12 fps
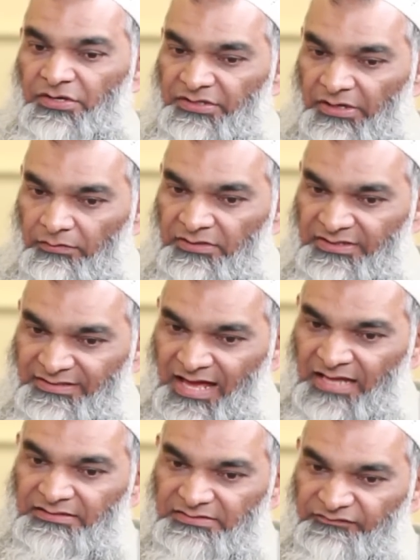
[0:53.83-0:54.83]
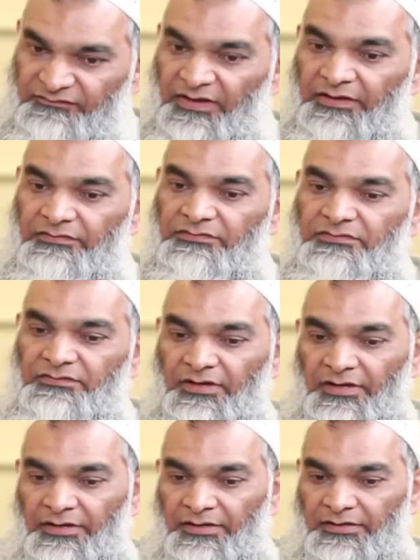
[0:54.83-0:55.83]
that only that faith
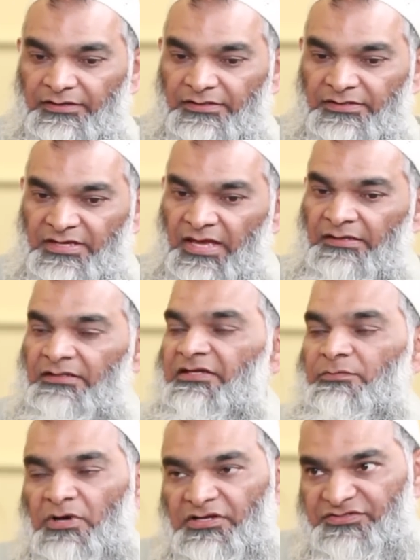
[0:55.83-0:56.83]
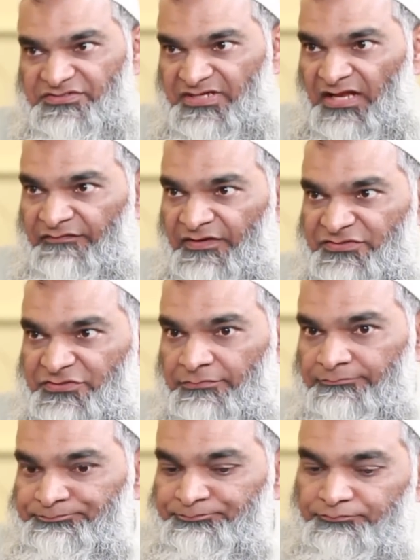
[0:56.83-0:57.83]
can lead one to salvation.